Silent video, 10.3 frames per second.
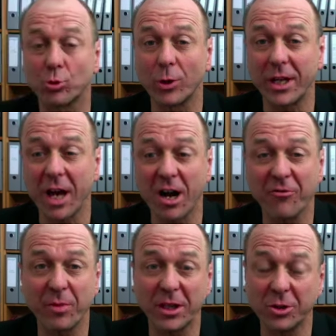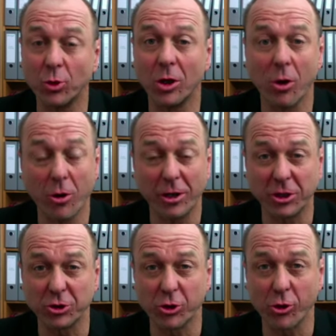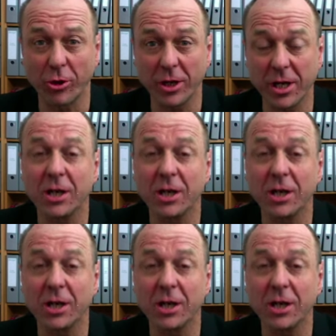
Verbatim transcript: week, I've been to a learning journey